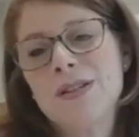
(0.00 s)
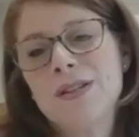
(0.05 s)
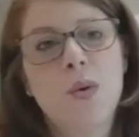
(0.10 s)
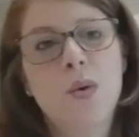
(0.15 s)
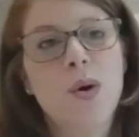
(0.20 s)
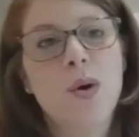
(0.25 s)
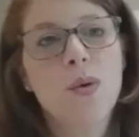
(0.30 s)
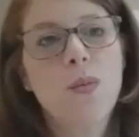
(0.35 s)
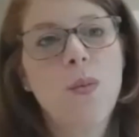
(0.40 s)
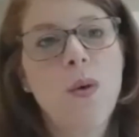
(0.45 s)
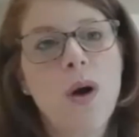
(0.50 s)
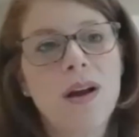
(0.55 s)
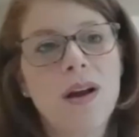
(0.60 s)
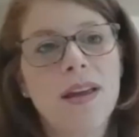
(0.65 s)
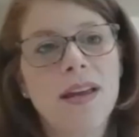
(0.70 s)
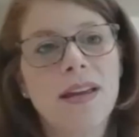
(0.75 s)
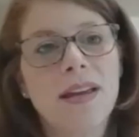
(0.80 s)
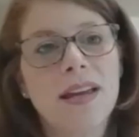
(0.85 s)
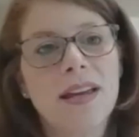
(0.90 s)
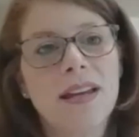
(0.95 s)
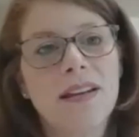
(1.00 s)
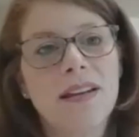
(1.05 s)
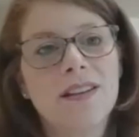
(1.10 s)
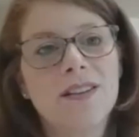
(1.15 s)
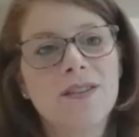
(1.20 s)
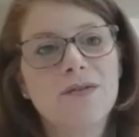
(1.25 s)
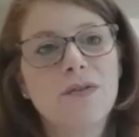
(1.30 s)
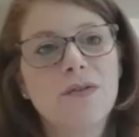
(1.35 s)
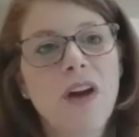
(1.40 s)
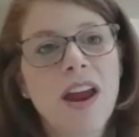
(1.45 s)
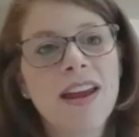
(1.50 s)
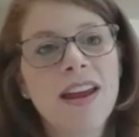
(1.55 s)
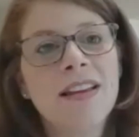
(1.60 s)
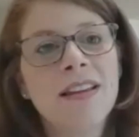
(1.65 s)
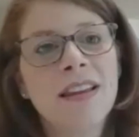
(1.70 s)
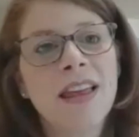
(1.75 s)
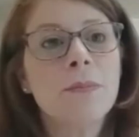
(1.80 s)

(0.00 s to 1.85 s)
door walking in, right?